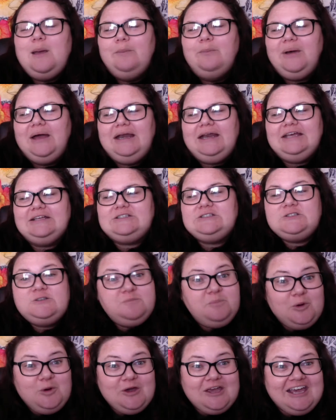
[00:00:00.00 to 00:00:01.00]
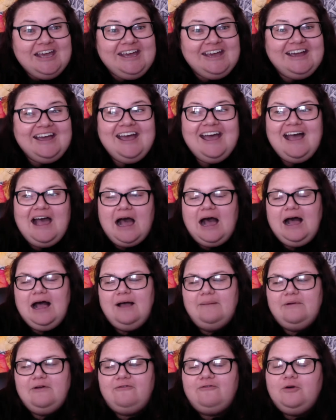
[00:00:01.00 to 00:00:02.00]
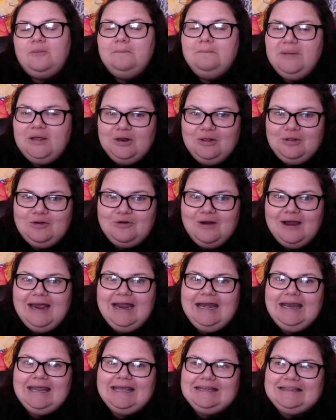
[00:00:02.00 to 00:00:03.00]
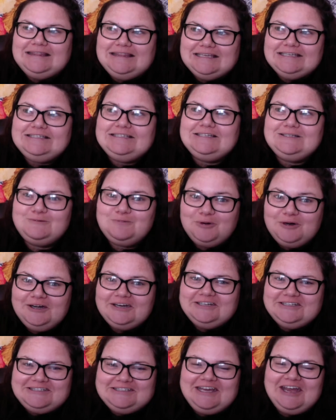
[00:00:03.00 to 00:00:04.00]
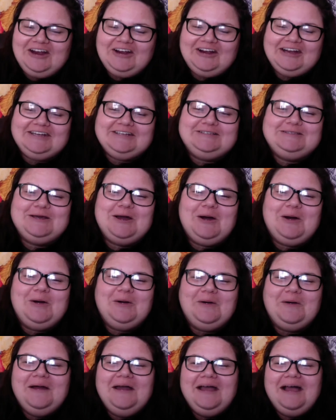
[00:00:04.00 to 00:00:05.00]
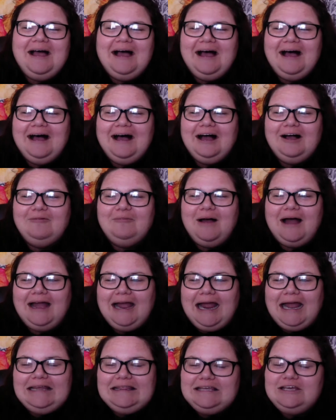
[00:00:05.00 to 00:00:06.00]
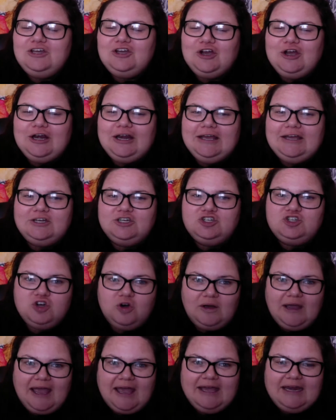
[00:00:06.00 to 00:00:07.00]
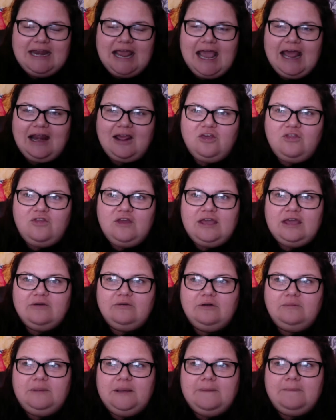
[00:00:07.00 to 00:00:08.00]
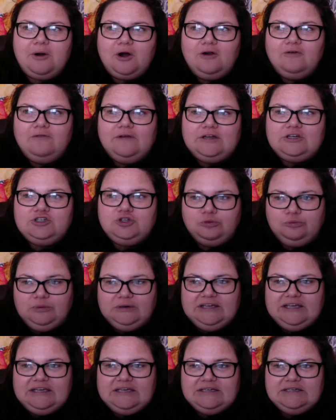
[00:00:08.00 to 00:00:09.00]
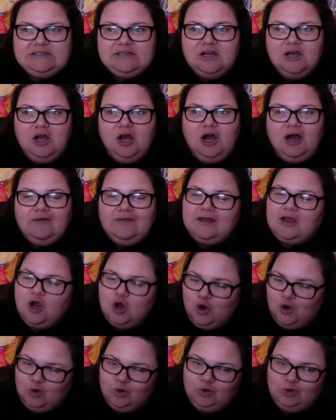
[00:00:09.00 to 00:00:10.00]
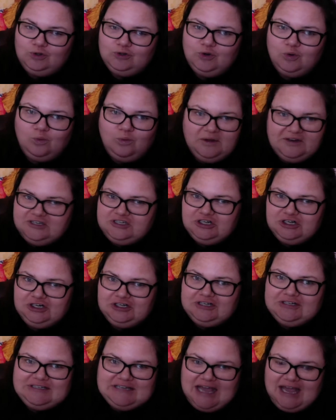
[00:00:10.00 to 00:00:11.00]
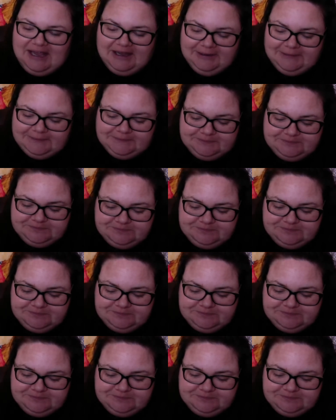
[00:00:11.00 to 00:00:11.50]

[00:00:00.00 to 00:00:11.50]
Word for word: But it's spooky. Um, for middle grade, like this is pretty scary. So um, I, I think you're going to enjoy it, and I think it would be perfect to read on like a cold winter day.